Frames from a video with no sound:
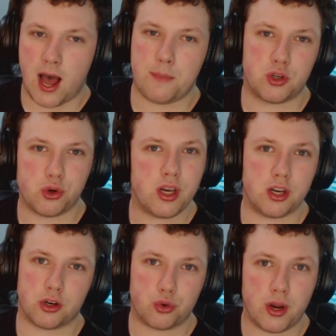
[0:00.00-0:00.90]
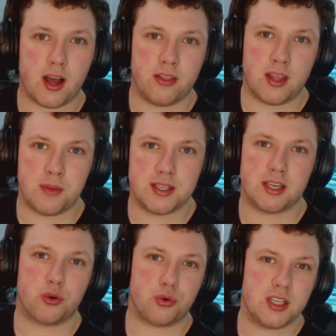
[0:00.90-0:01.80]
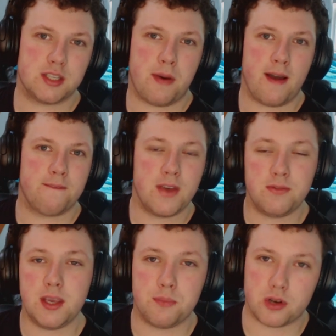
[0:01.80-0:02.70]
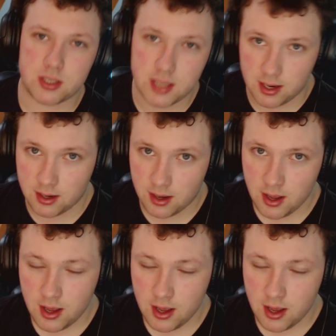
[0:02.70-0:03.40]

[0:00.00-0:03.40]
opportunity to crit on them is increased by 50%.